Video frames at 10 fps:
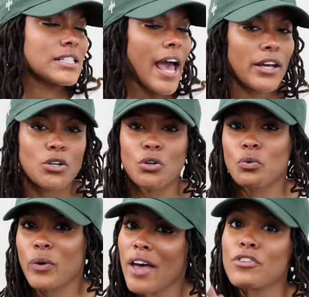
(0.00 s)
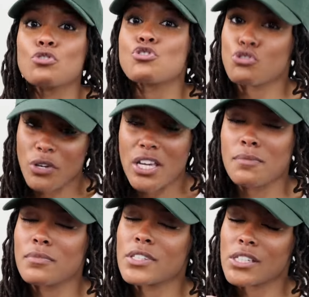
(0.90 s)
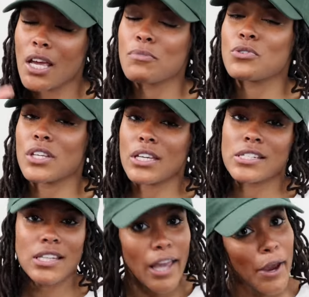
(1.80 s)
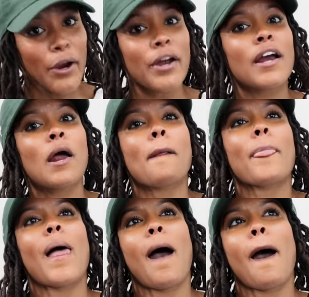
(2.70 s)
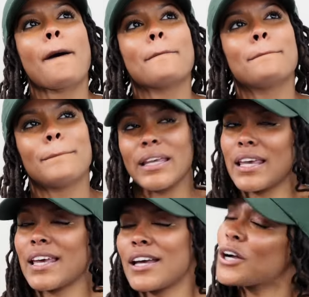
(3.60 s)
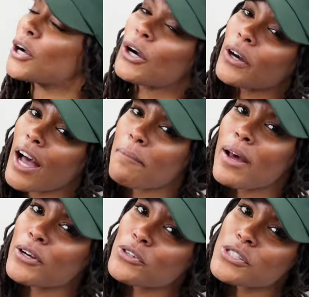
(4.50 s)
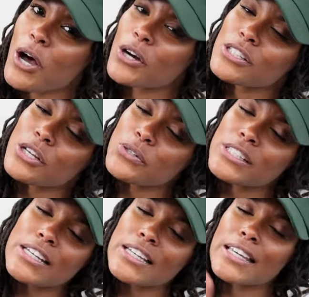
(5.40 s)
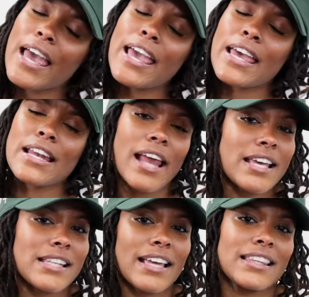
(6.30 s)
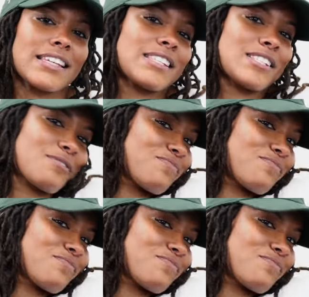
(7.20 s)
Tidal, wherever you stream, Janae Music is there. Um, but yeah, go cop my new song, So Sick, and Nights Like This.